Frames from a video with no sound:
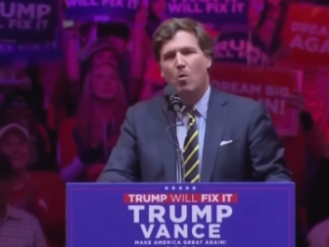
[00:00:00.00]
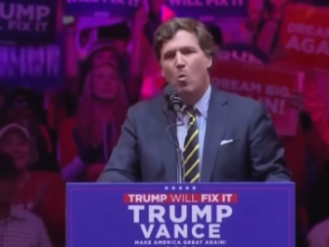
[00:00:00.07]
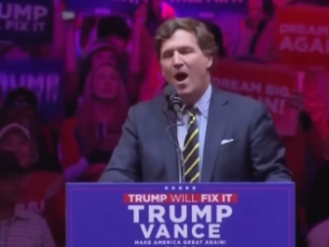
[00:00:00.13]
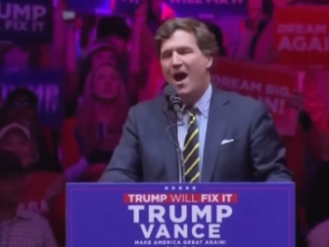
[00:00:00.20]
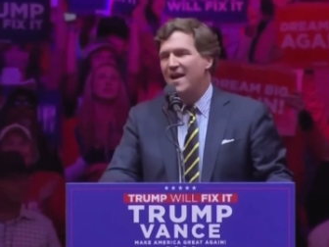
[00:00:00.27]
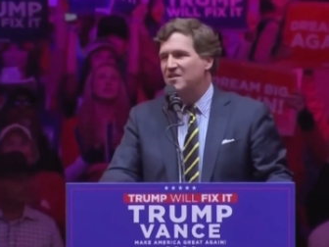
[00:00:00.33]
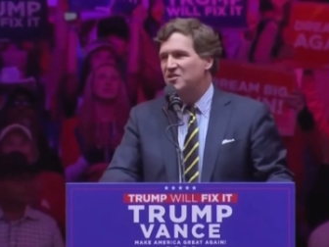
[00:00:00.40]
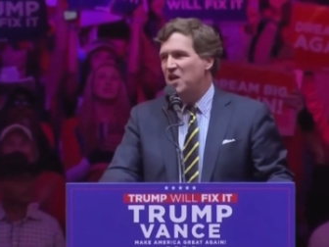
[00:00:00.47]

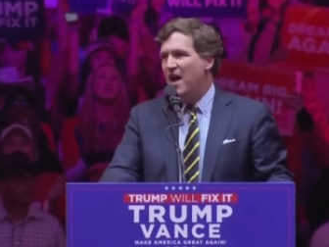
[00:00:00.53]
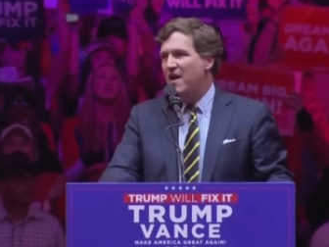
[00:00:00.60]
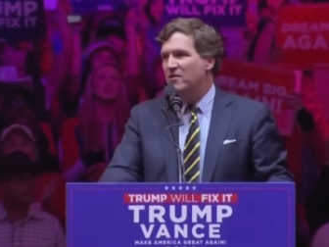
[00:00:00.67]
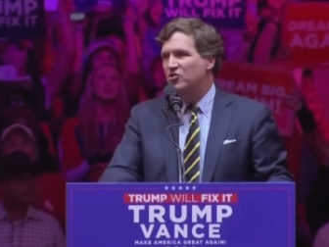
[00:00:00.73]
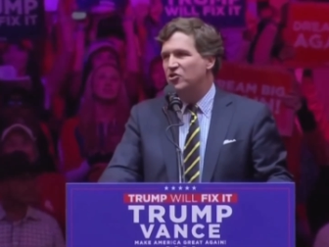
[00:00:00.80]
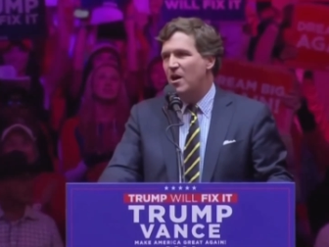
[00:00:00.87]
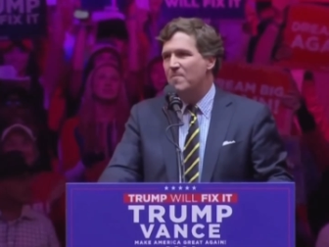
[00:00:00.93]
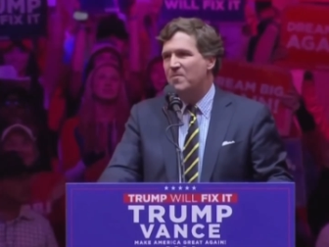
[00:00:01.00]
Why is
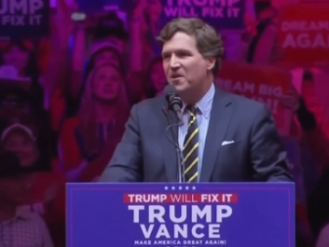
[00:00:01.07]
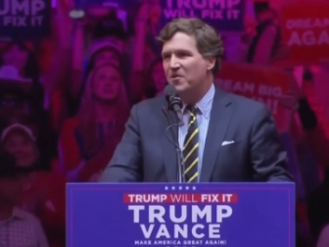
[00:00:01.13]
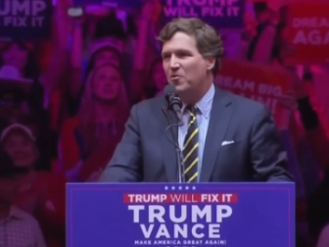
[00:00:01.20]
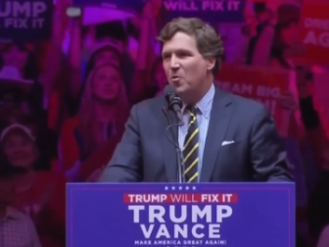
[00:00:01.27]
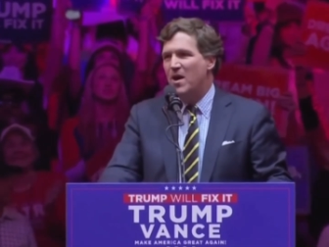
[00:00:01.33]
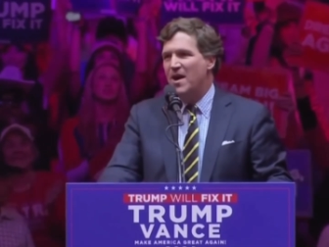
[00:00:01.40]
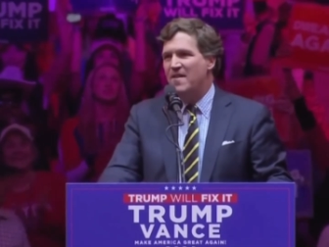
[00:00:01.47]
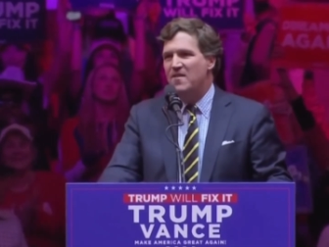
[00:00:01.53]
Donald Trump going to
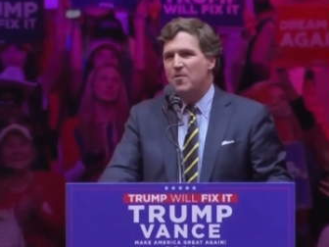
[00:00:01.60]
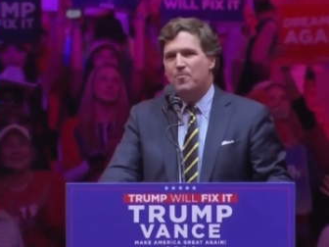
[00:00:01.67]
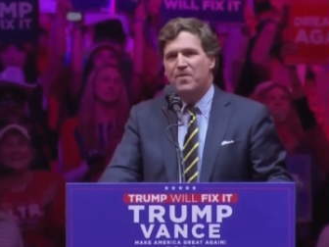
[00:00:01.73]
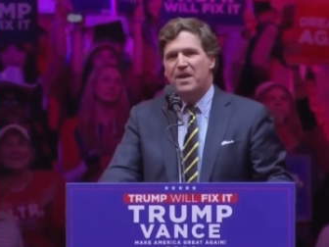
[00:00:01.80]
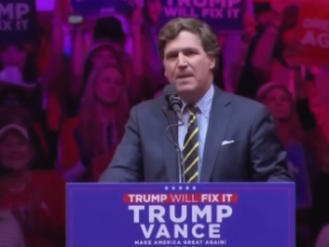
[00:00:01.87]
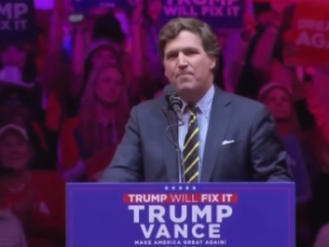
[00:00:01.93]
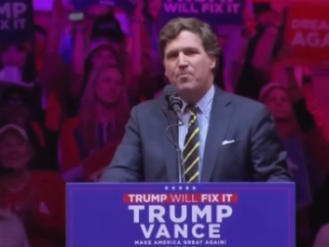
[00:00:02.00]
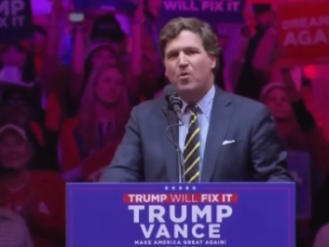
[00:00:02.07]
win? The
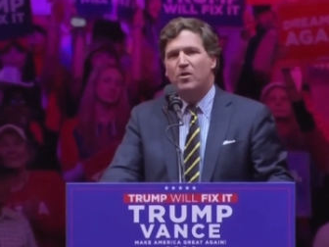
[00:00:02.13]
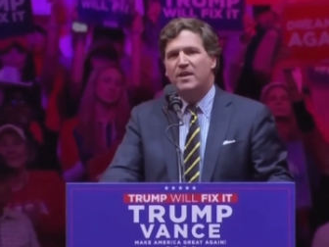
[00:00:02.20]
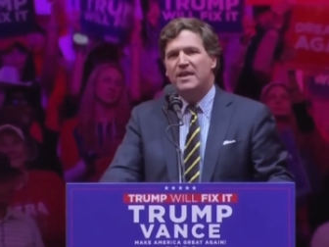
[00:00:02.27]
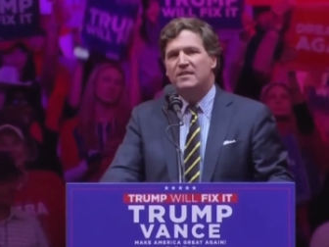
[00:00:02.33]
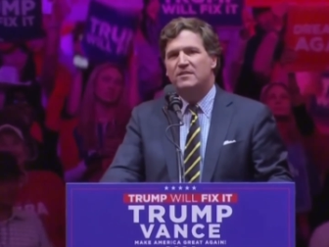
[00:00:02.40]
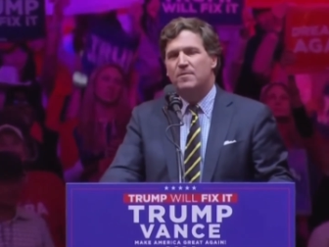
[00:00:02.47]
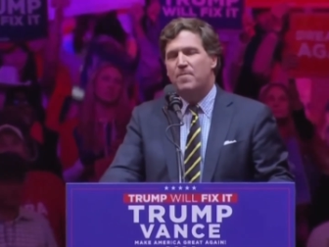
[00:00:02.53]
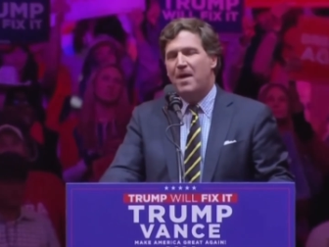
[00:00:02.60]
people
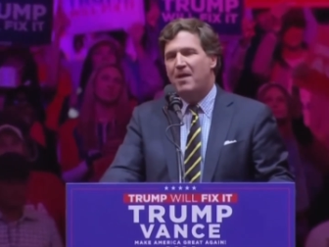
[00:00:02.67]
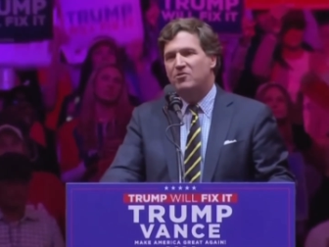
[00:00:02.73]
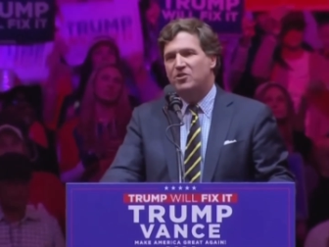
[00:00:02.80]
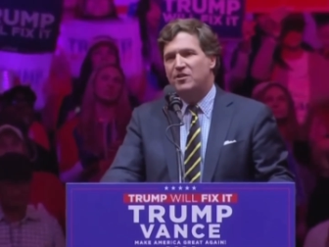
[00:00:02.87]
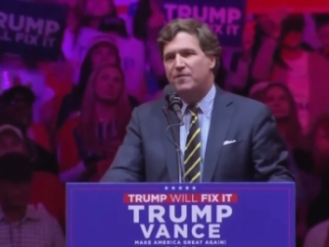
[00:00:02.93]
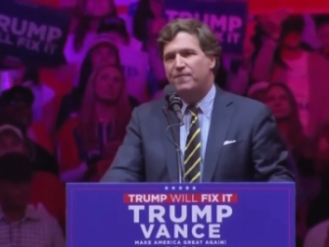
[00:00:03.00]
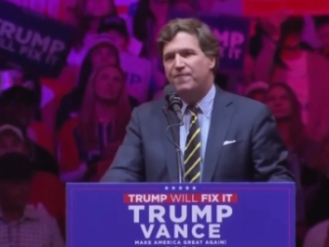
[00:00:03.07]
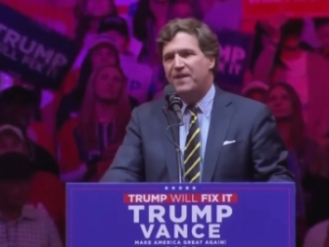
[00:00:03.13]
he's about
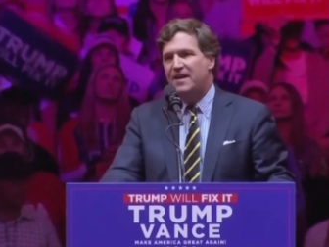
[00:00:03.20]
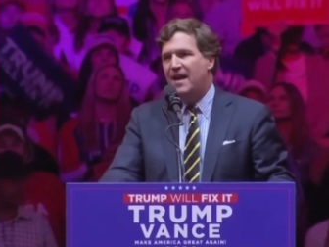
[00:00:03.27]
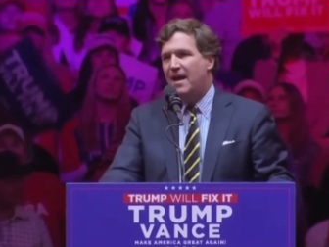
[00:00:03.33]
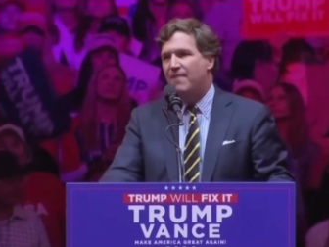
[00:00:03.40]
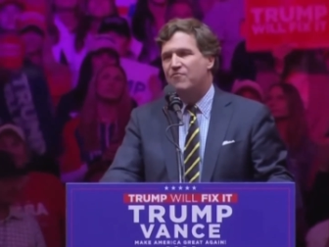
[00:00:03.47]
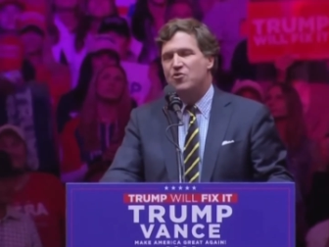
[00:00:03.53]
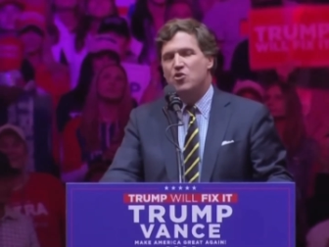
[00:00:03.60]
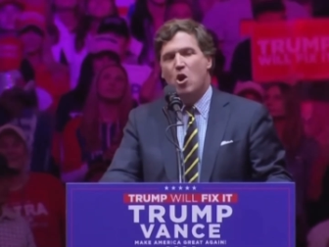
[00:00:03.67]
to defeat
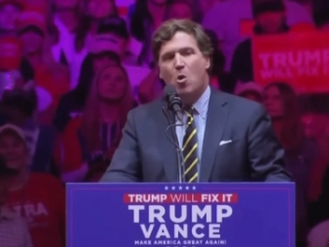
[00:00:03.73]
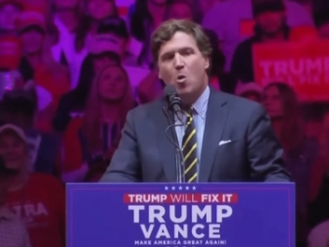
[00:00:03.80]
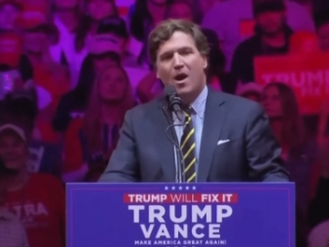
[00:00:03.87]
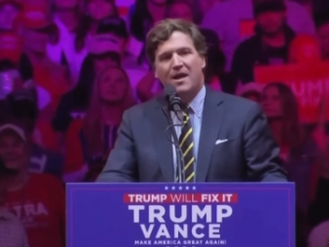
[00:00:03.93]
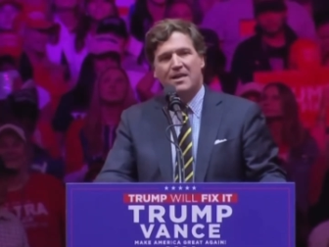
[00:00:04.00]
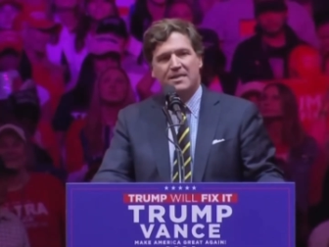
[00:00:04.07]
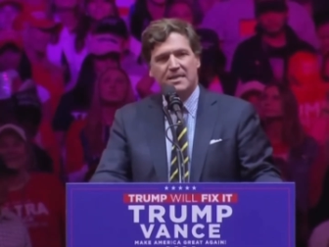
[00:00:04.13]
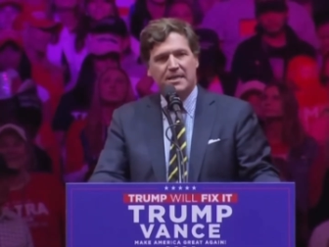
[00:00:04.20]
have no
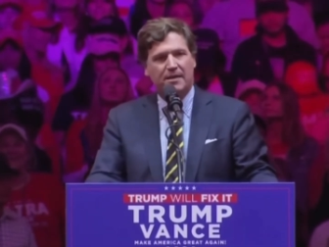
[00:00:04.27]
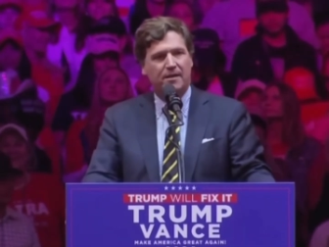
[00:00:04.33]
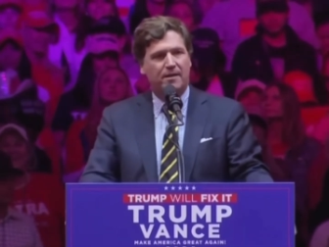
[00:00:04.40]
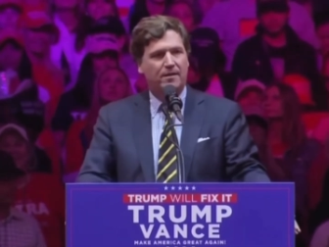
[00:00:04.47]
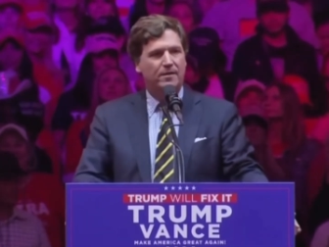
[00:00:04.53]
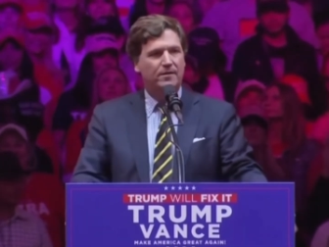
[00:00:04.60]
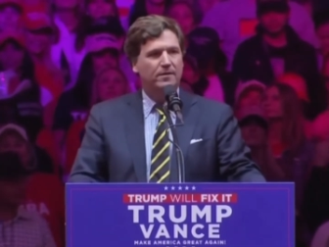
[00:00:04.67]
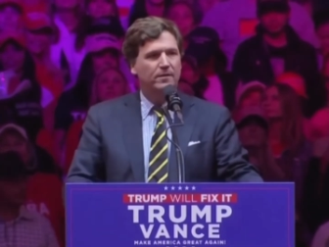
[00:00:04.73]
idea.